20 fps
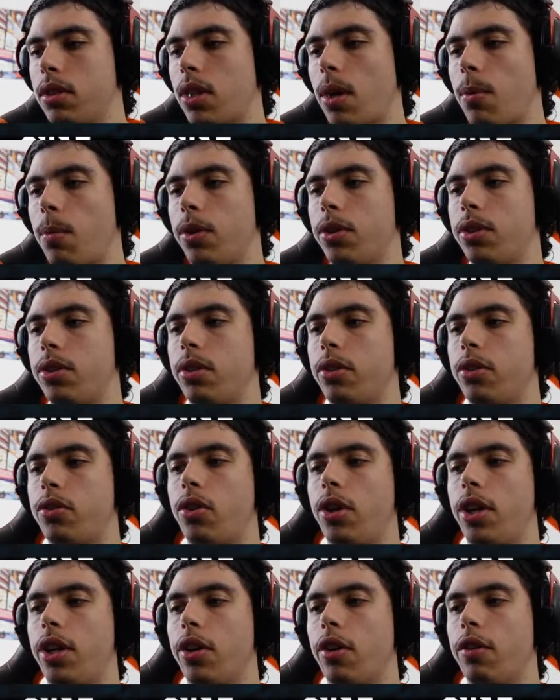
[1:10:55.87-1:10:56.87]
Someone's
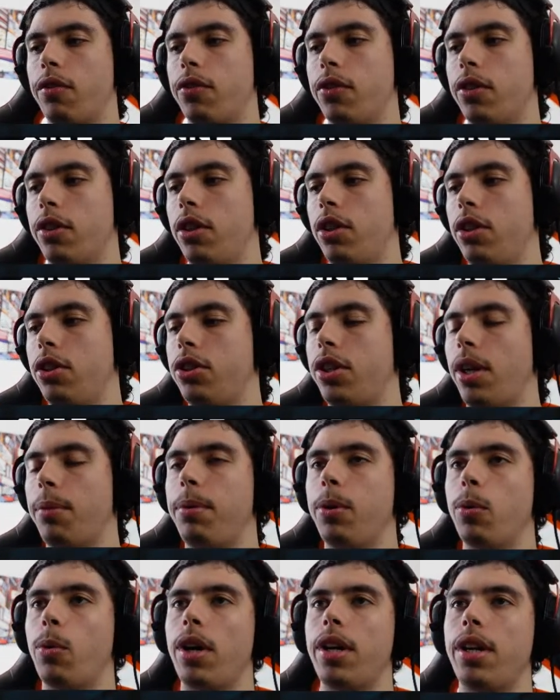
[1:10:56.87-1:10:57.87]
trading off
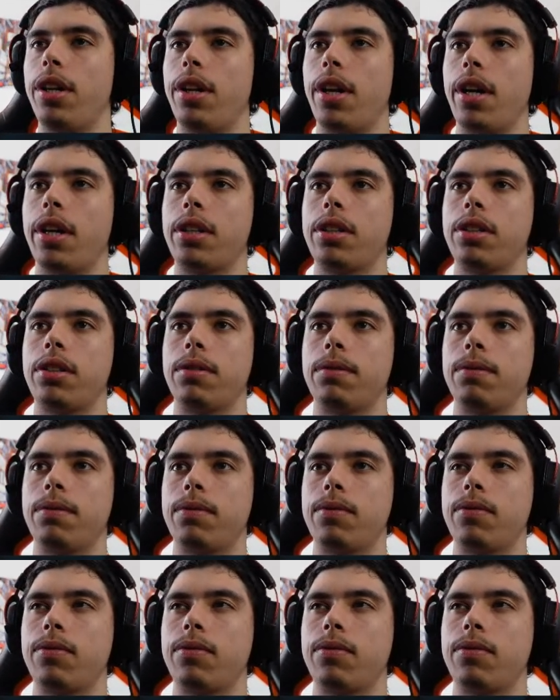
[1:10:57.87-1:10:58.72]
JPY index.